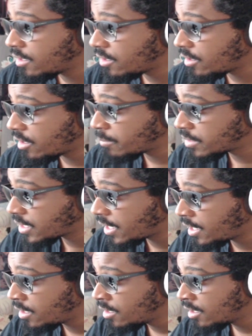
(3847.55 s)
You know what I'm
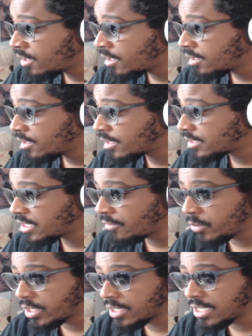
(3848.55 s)
saying? Let's see
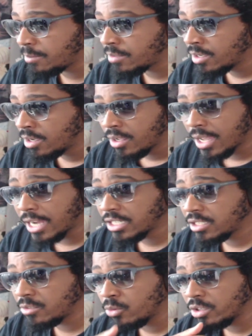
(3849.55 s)
if we can keep...
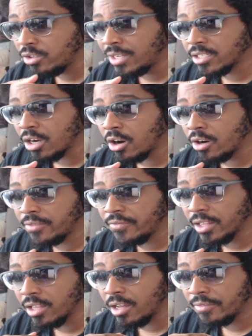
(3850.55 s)
Actually, well, you guys already
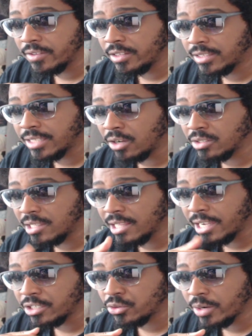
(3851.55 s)
fell off of the 1,000
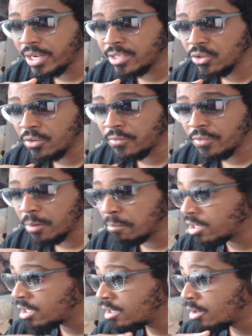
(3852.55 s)
like train so far.
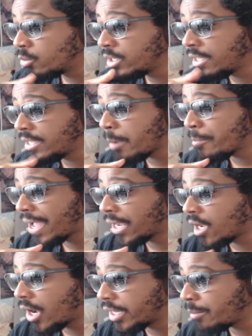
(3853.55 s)
But we can get
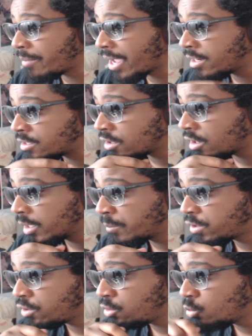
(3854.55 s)
back on it, man. It's all up
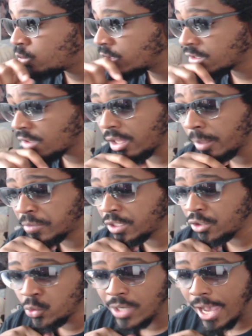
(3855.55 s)
to you. It's all up
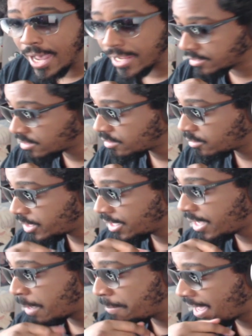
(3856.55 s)
to you guys. We can
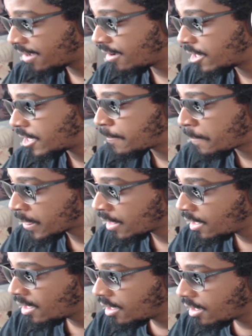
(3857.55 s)
get back on it.
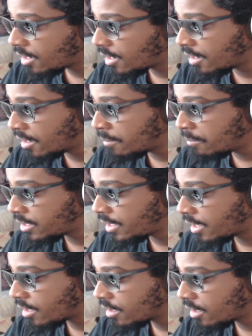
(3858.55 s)
But
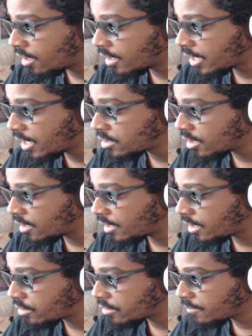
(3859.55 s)
yeah, I'll catch y'all
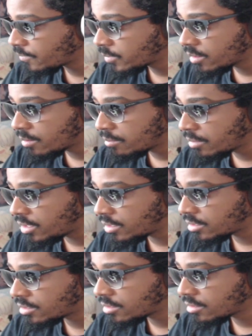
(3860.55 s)
later.
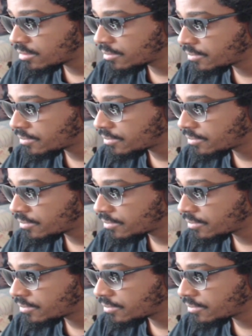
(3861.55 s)
Peace.